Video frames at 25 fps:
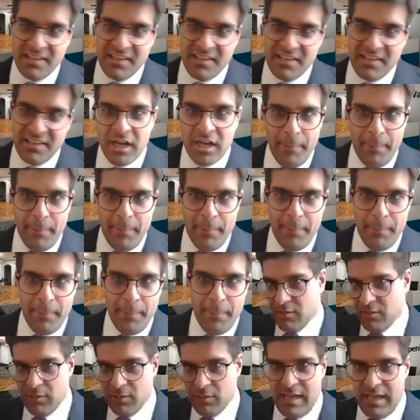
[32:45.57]
couple, and then
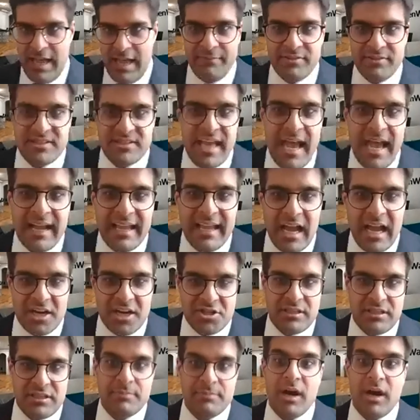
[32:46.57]
we'll have Zach
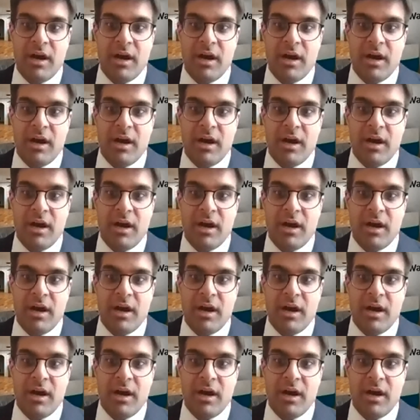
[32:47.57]
actually